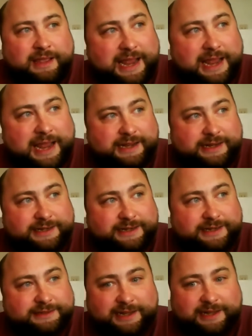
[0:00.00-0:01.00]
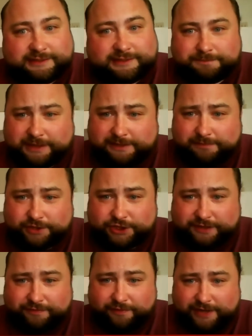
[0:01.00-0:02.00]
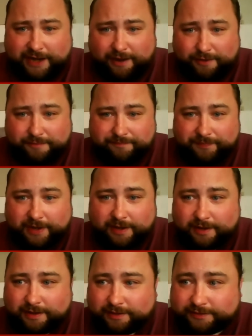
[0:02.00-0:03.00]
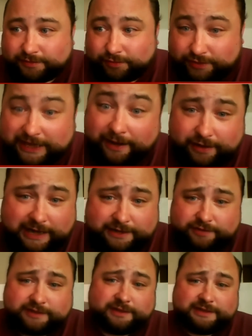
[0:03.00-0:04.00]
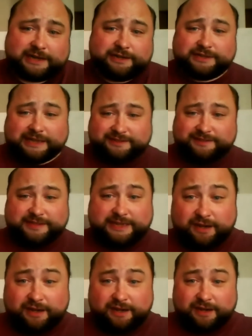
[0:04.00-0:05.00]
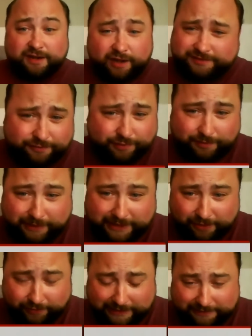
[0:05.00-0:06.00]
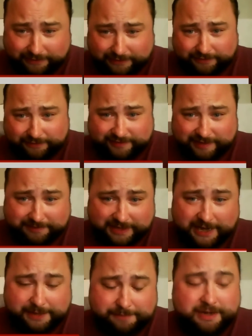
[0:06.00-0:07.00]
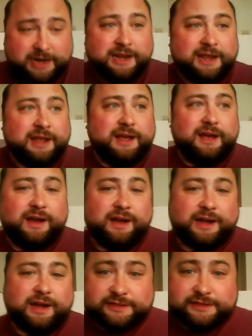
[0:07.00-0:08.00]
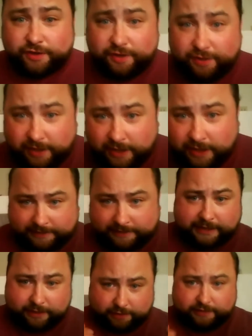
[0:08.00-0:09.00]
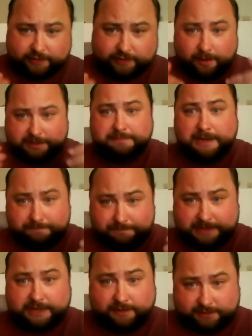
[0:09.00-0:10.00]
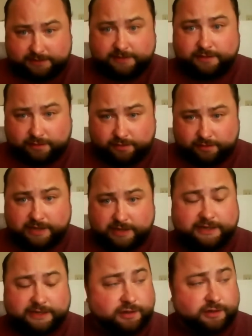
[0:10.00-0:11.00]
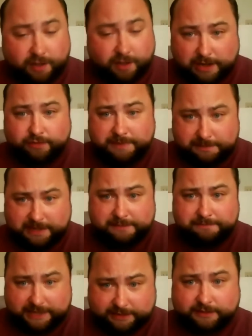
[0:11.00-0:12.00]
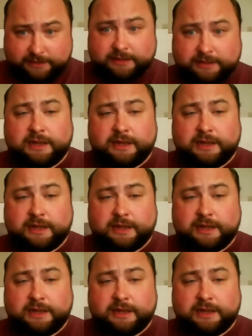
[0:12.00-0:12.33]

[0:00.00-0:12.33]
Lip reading: And that's pretty much it for now. So yeah, and like you can see, lots of stuff we're working on at the same time. It's gonna trickle down bit by bit, like it's gonna come out bit by bit,